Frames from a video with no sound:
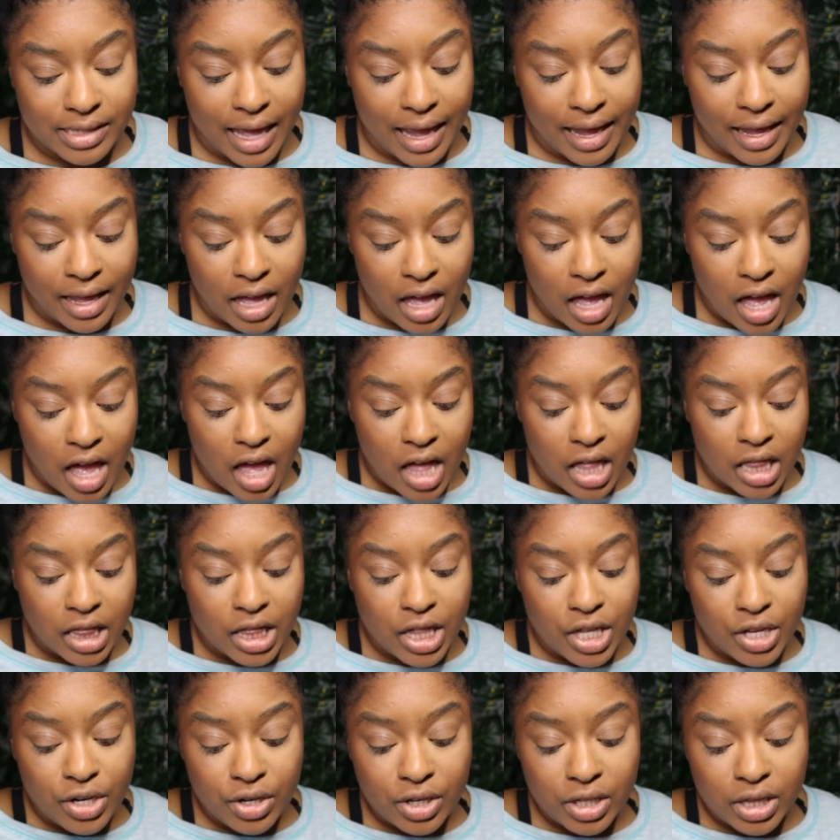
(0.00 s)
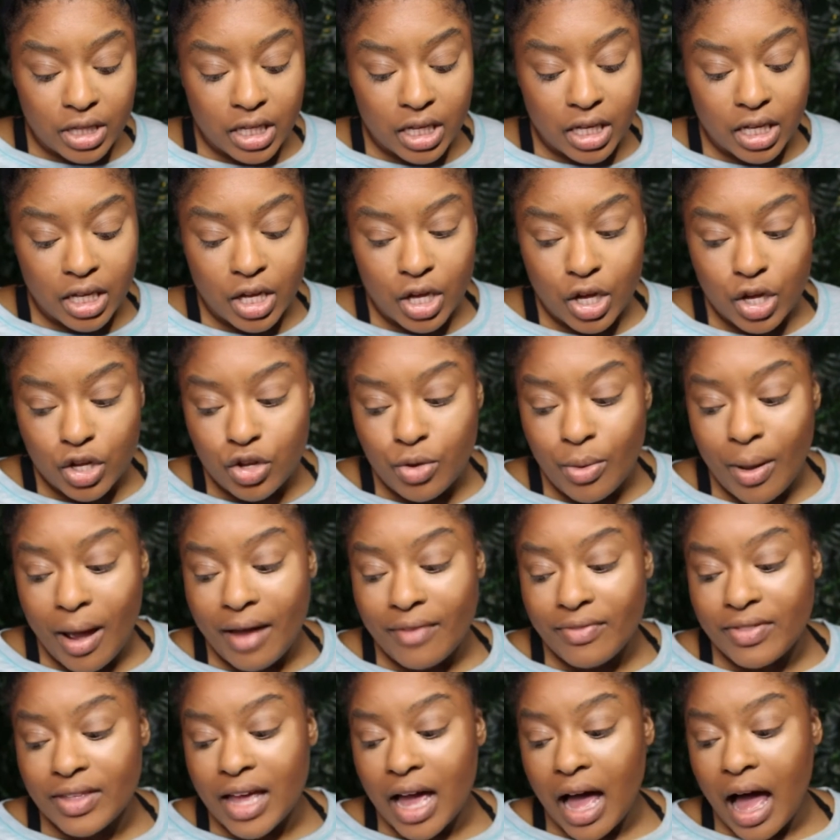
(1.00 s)
Like, literally, you
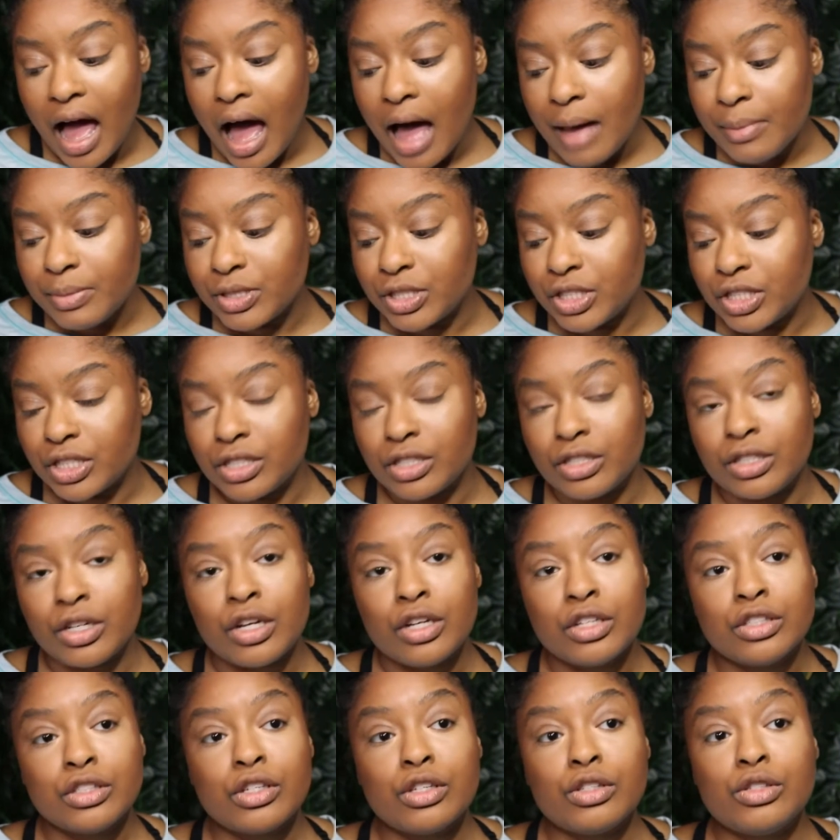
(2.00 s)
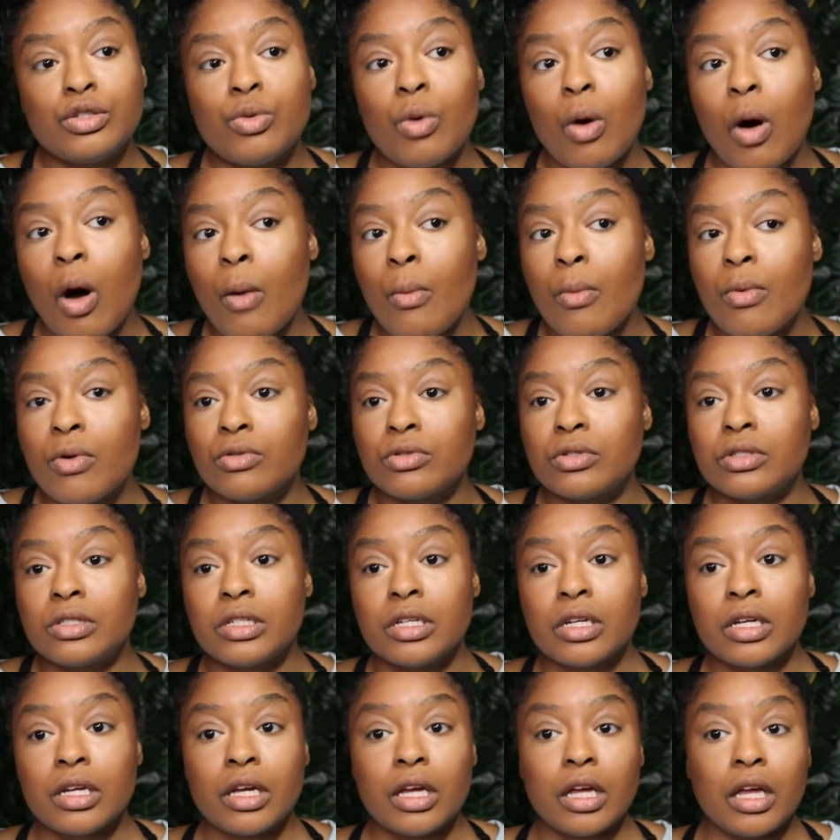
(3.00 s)
have the option to do almost
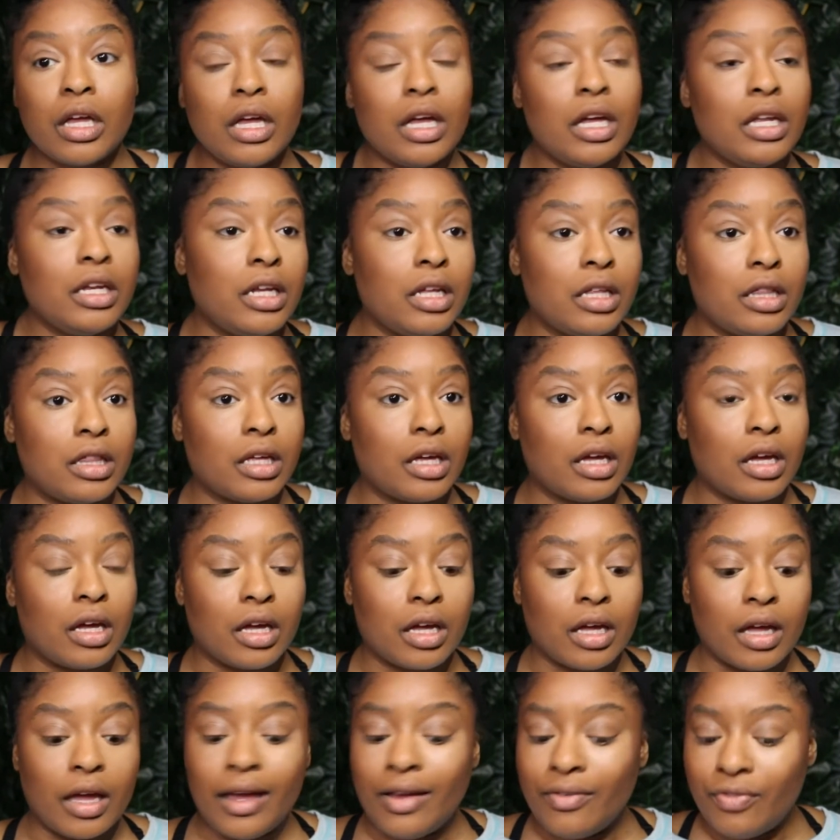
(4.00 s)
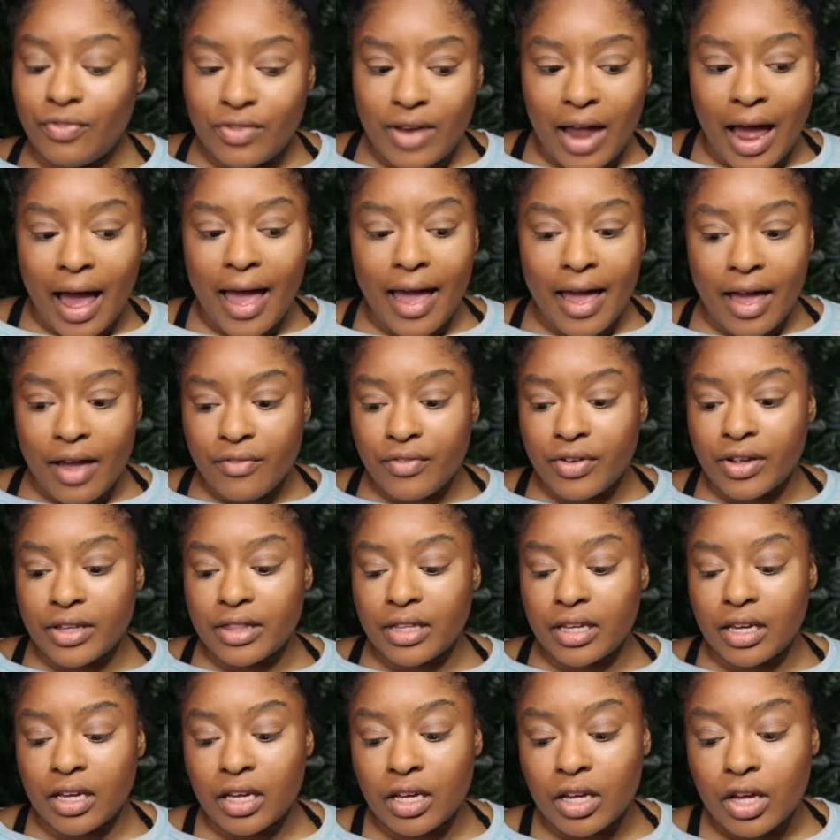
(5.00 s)
anything, if not
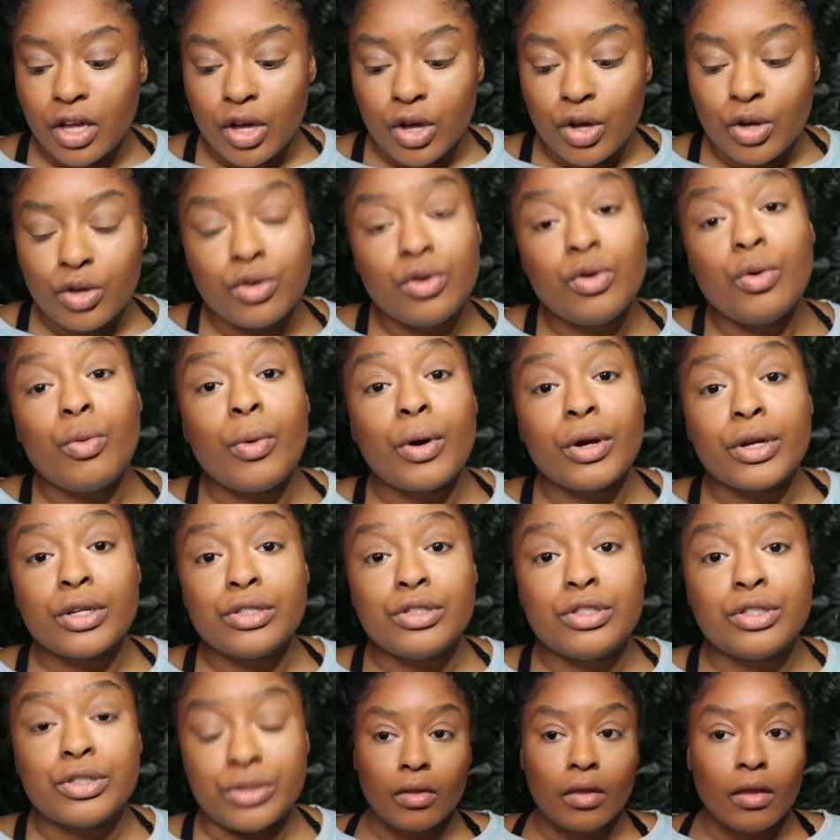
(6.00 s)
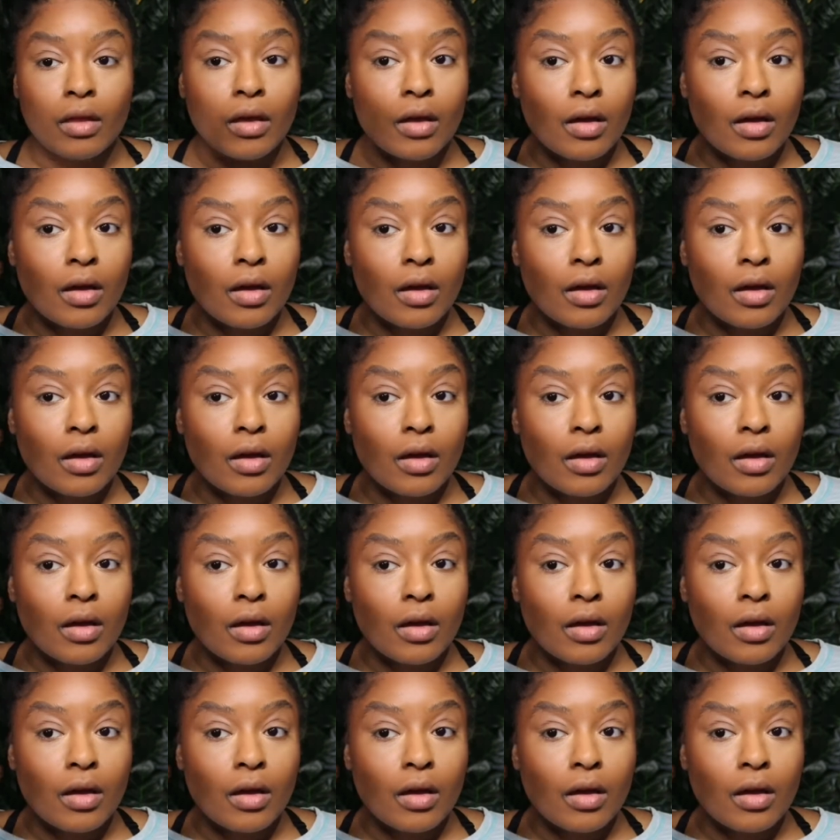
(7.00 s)
everything, you want to do.